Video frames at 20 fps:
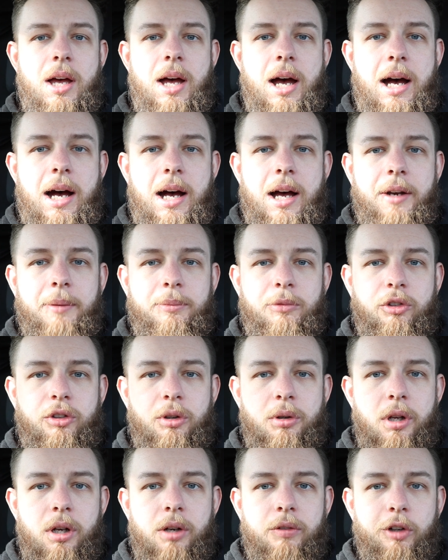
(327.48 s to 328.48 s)
And I'm just
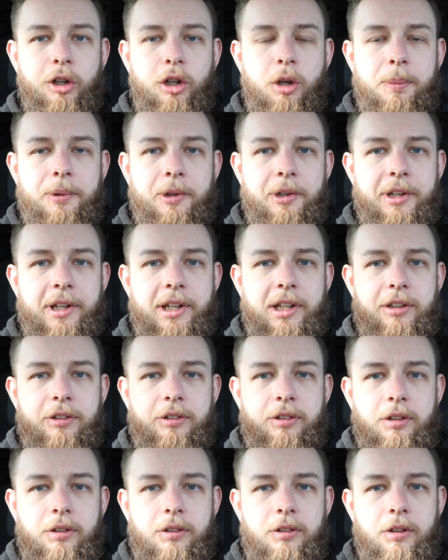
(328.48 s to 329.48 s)
doing it over a couple of
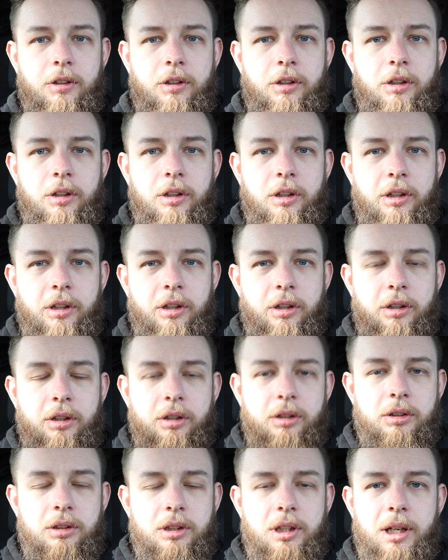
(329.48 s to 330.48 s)
days. So
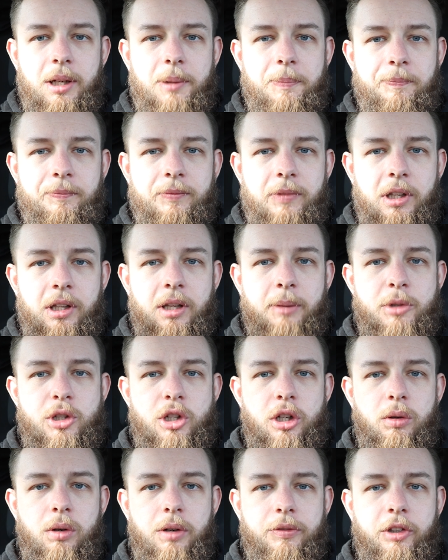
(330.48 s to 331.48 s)
yeah, well, let me
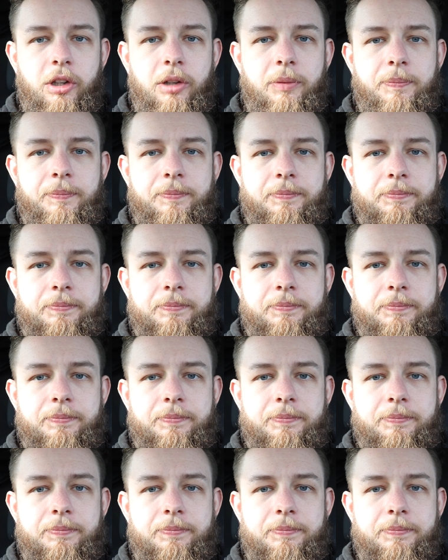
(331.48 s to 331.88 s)
show you what I've done.